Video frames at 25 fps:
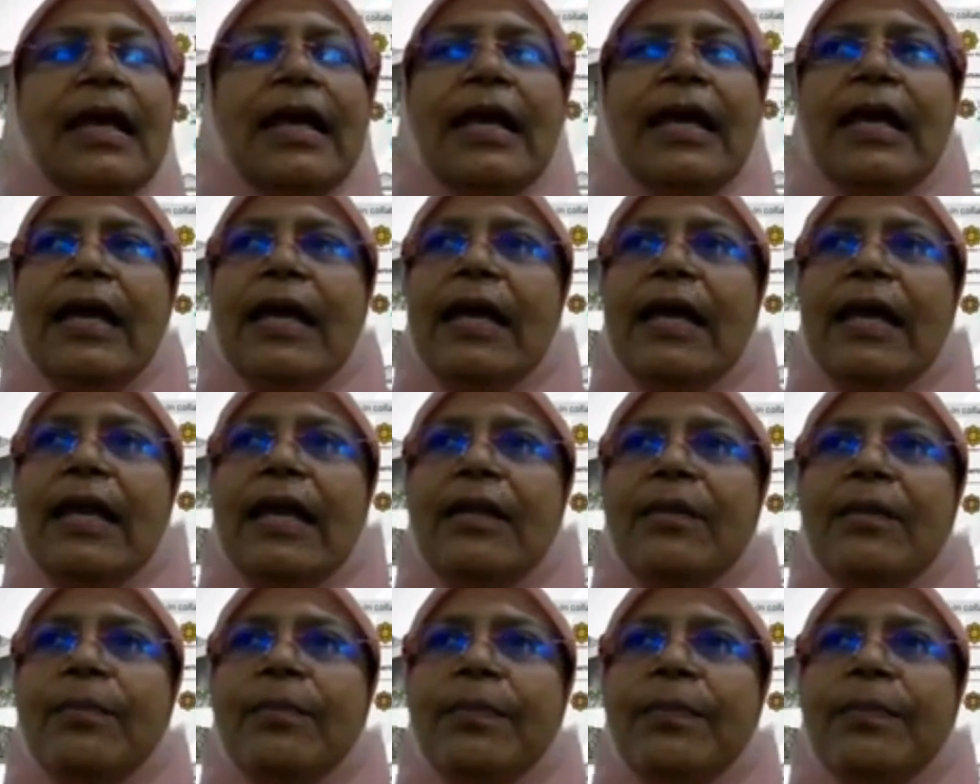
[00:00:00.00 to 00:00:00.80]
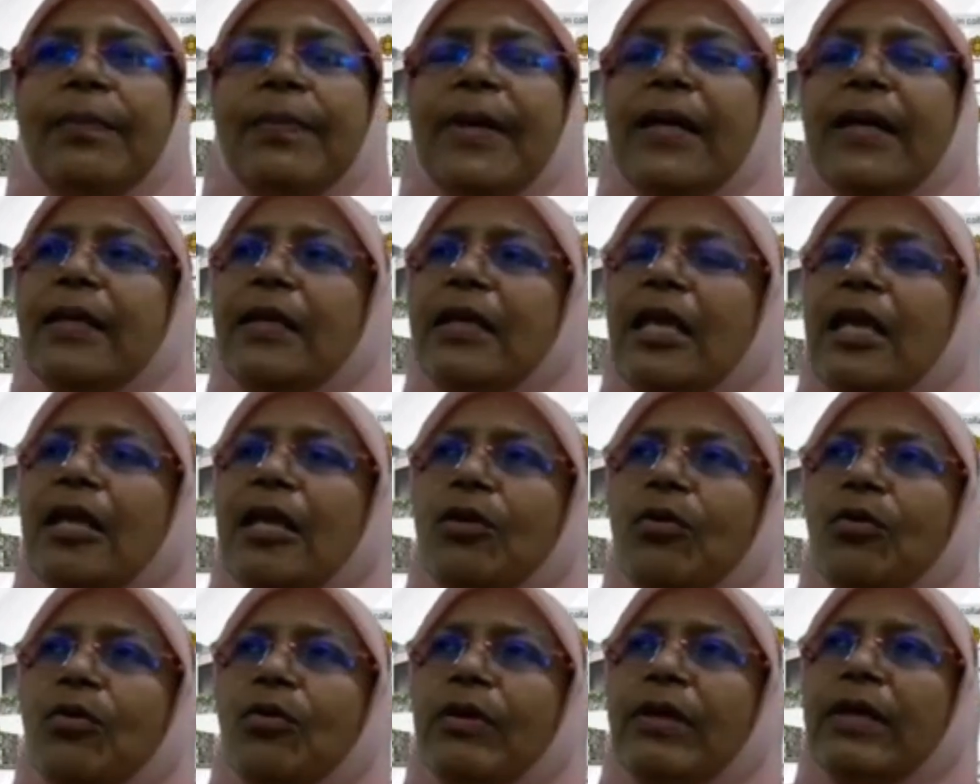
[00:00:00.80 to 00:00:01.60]
and per
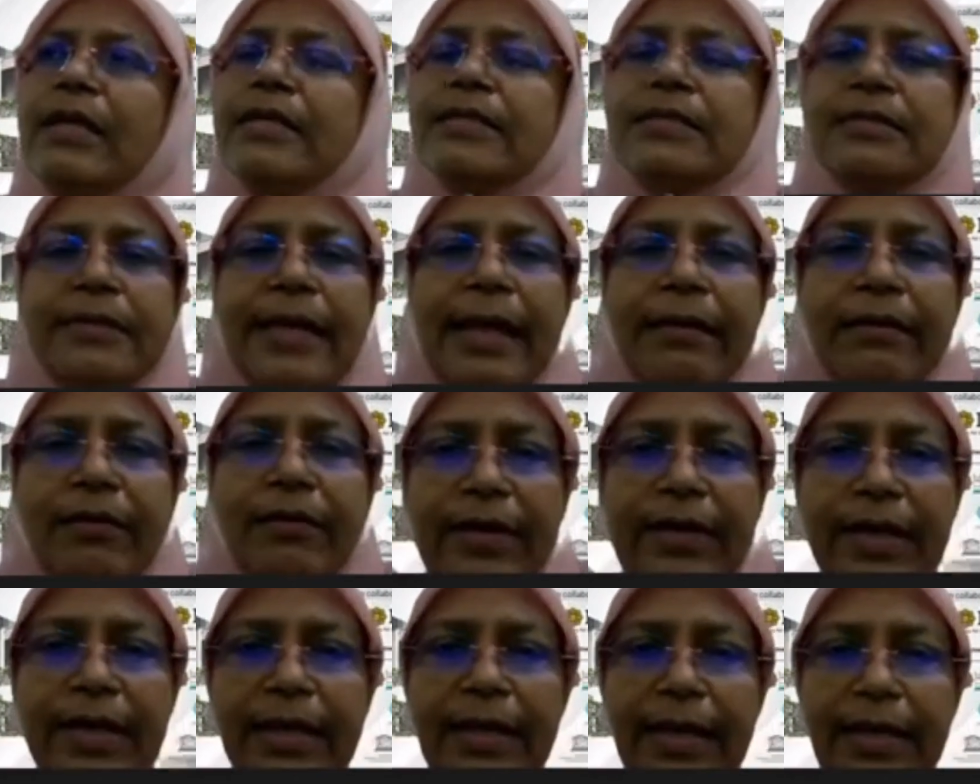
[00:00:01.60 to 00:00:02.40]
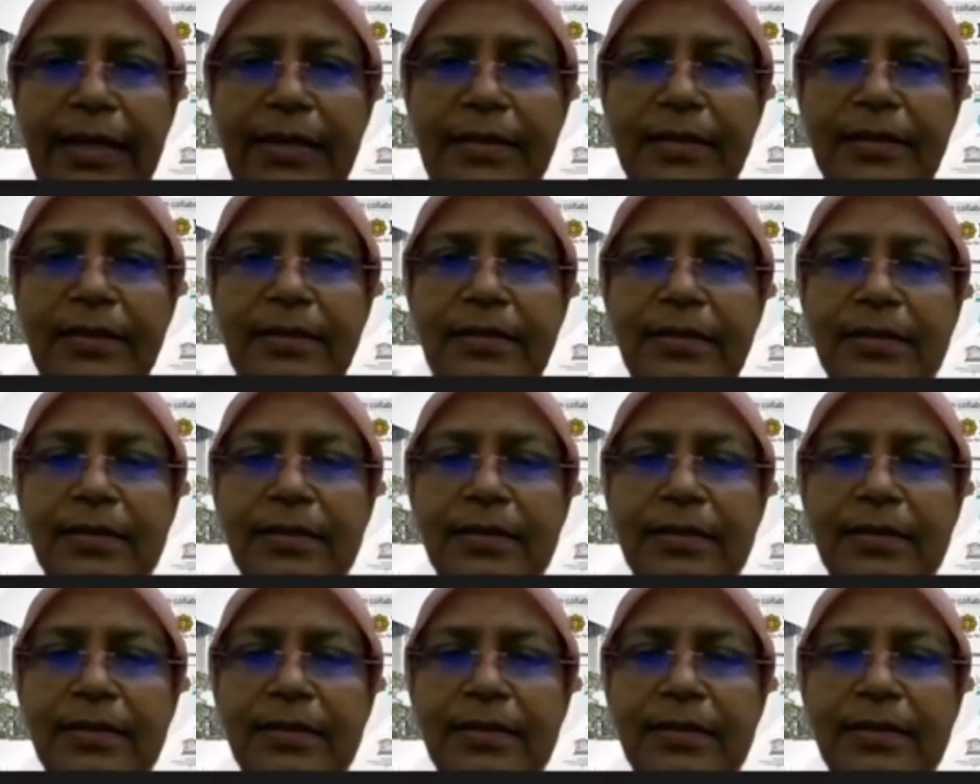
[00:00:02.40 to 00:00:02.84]
kilo is 10 ringgit.